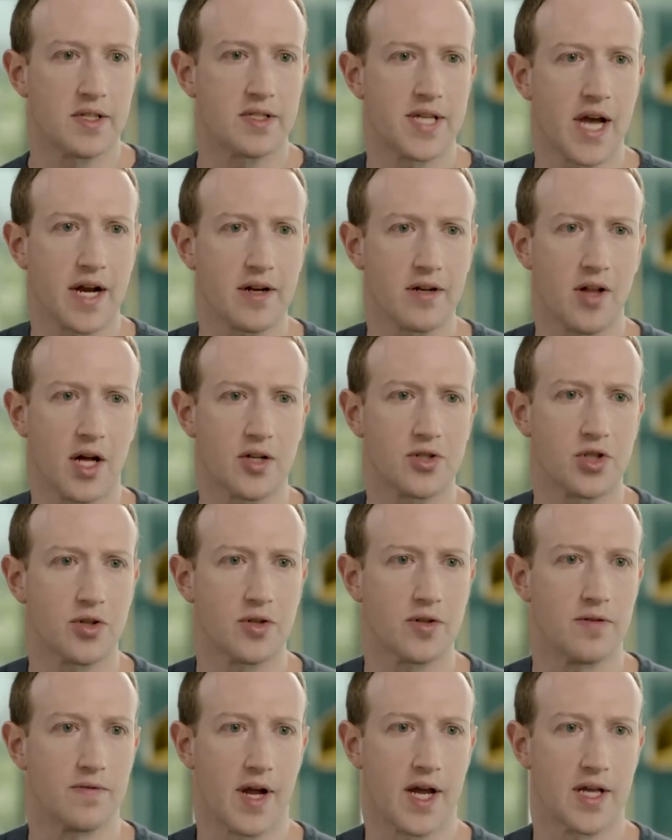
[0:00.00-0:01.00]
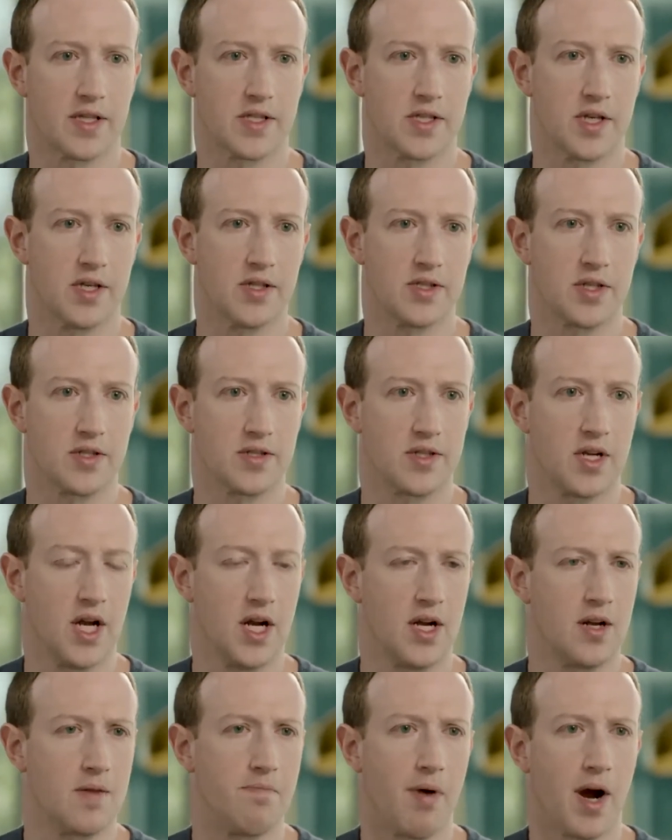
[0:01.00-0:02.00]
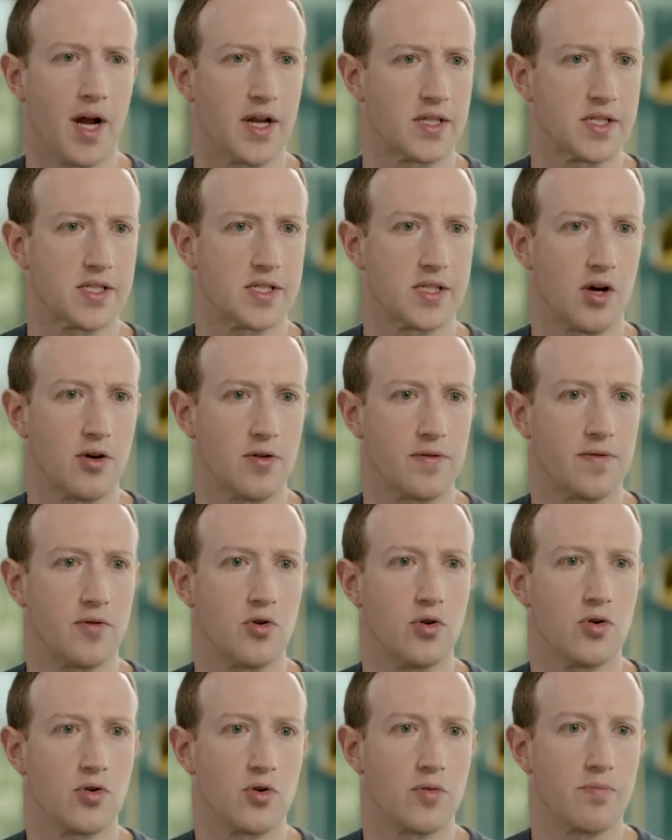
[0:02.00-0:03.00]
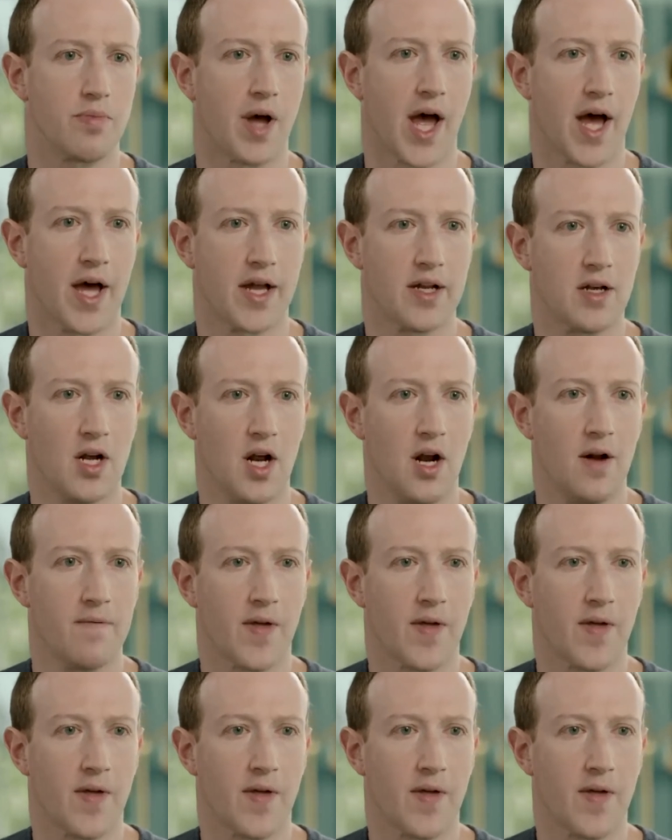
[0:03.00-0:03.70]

Technological advance isn't by itself good or bad.